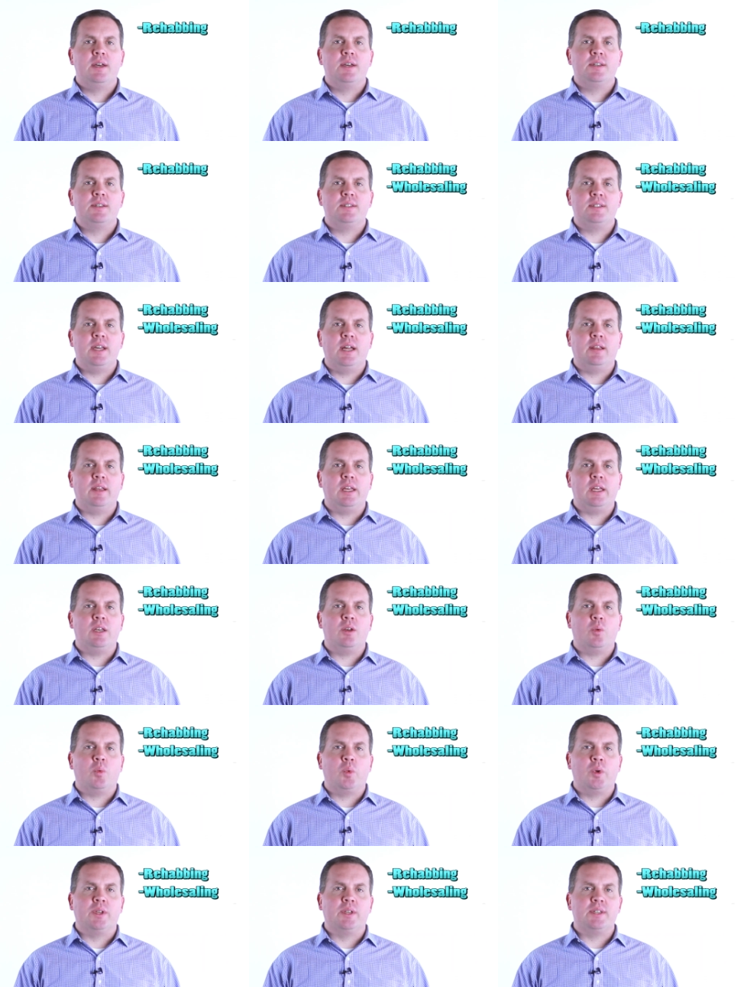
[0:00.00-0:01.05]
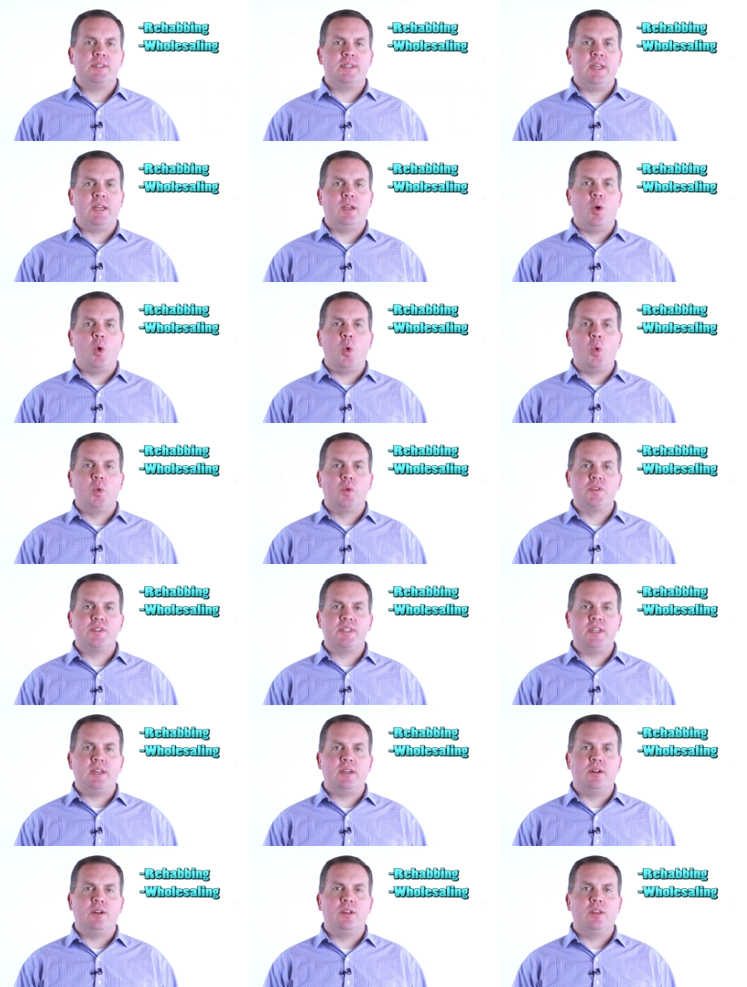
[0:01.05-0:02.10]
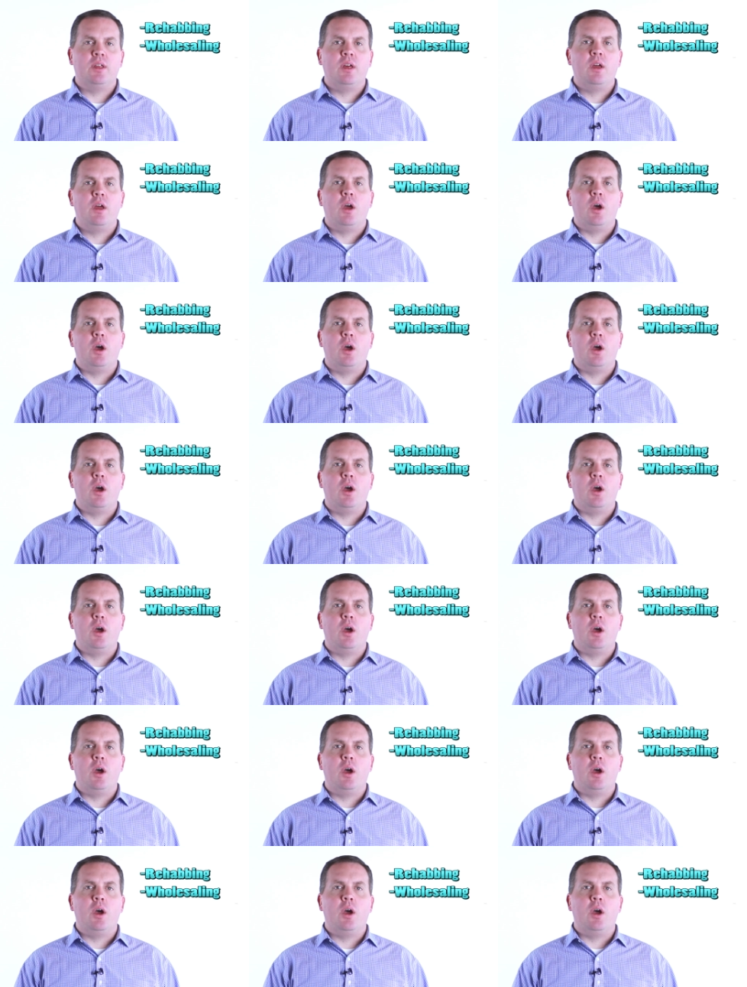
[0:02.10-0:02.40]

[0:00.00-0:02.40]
selling real estate wholesale,